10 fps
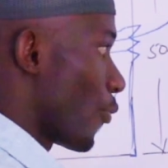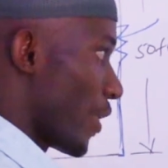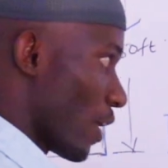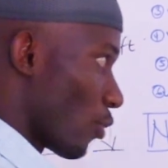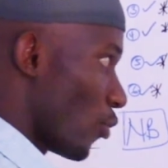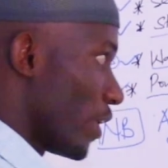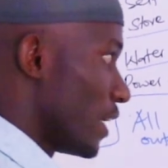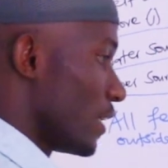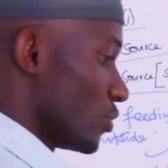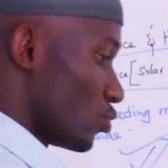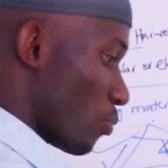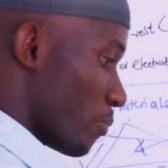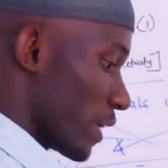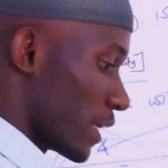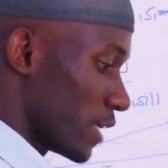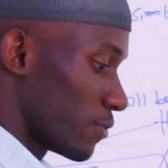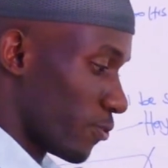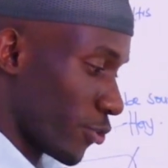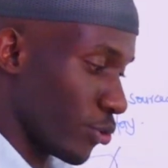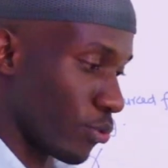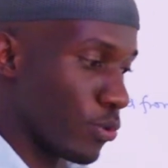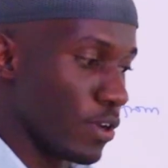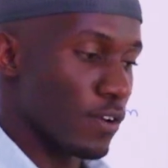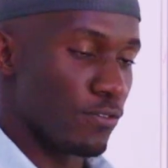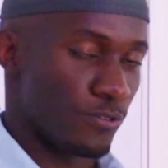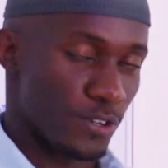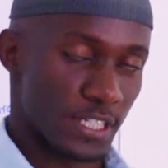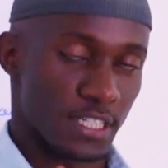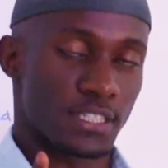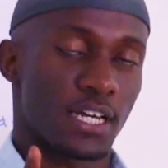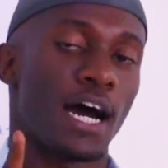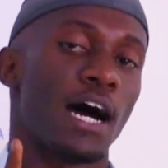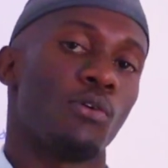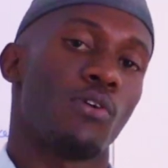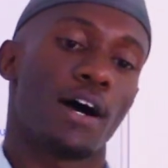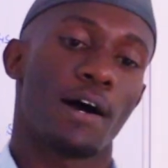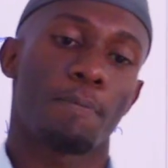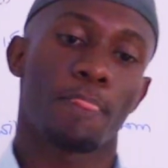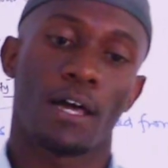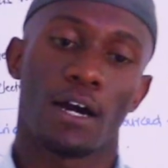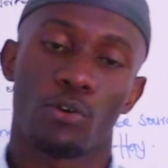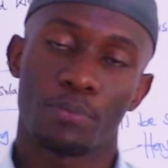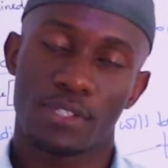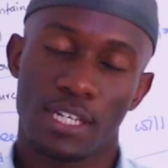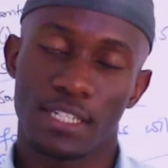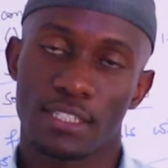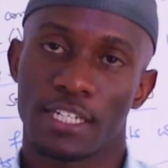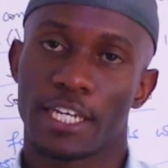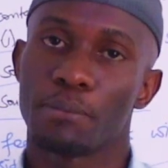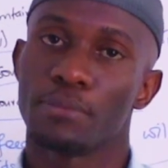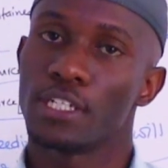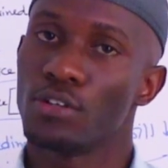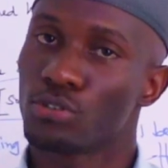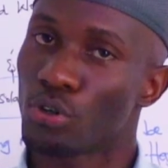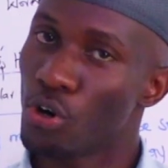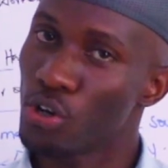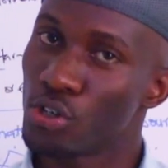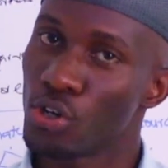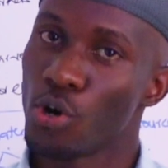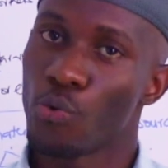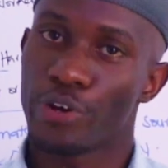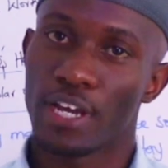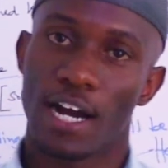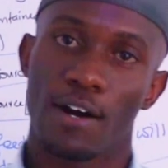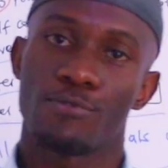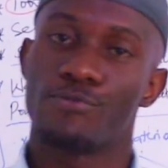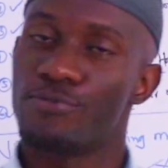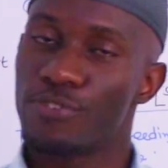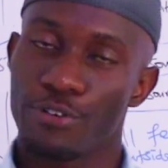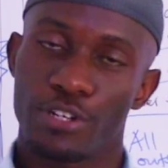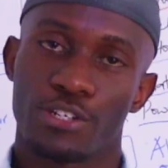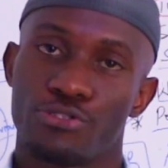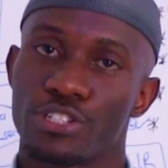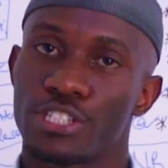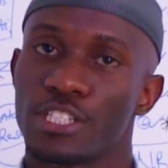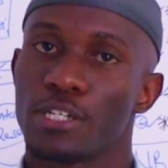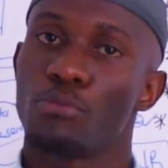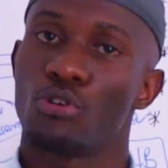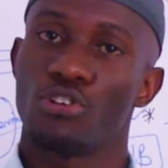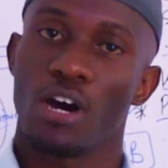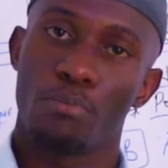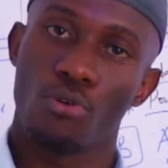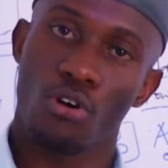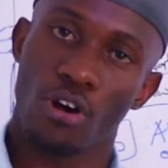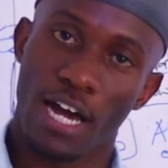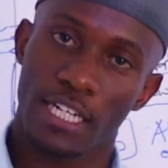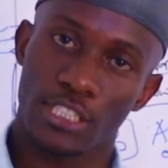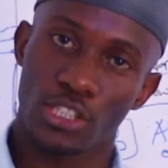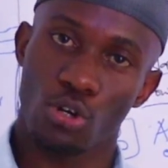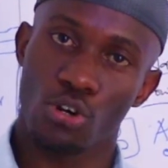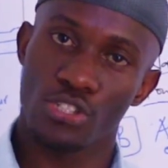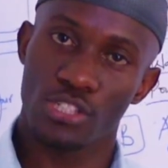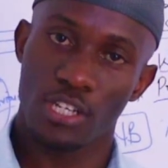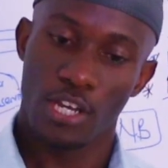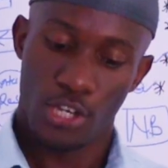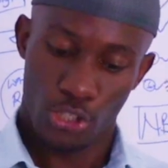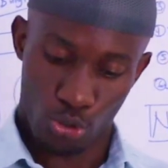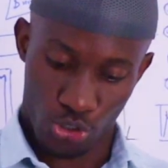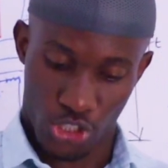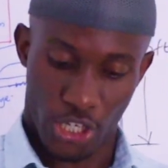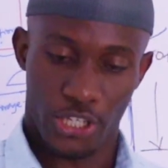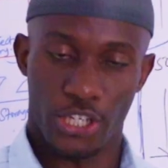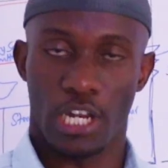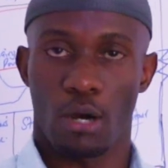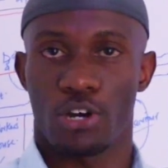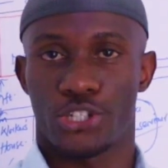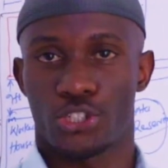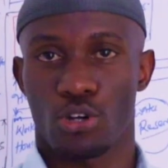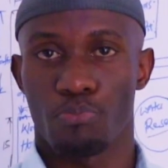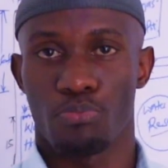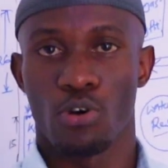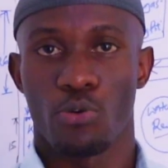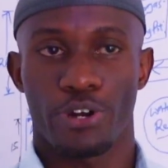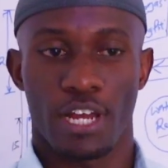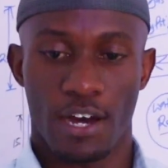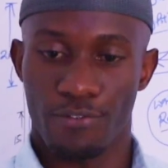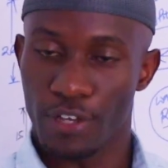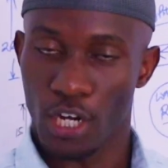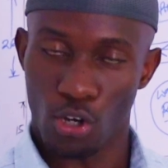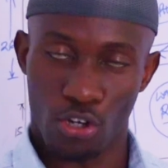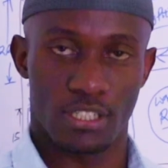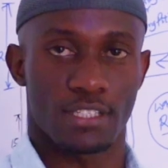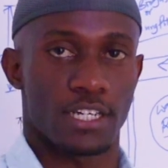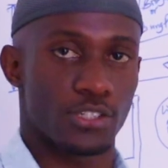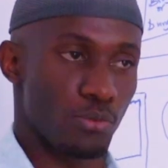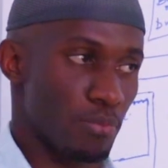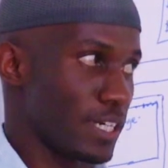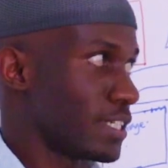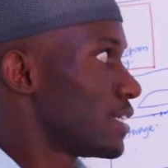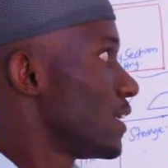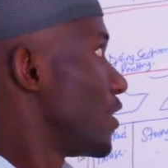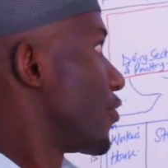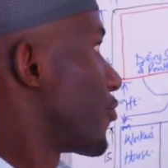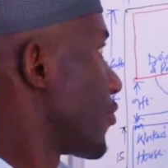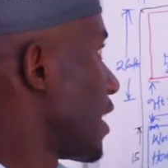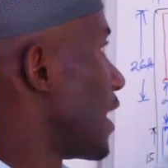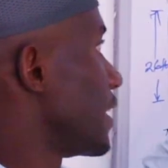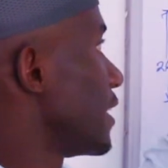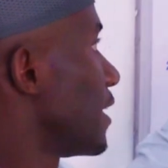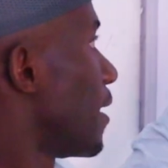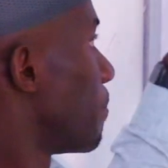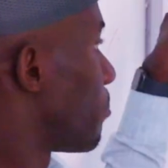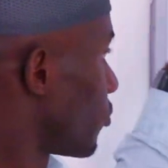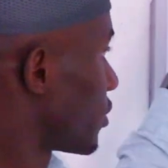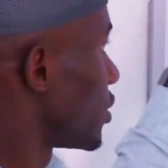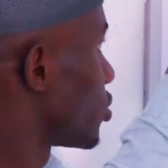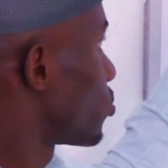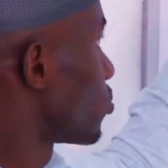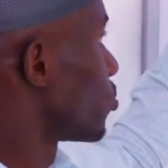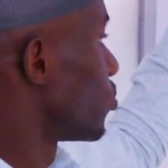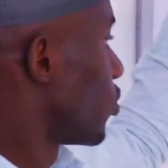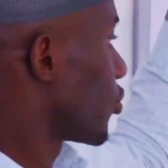We are going to make it for you. Visit our website, kimd.org. We have very interesting blog articles. You check in our shop. We have a lot that you might really put into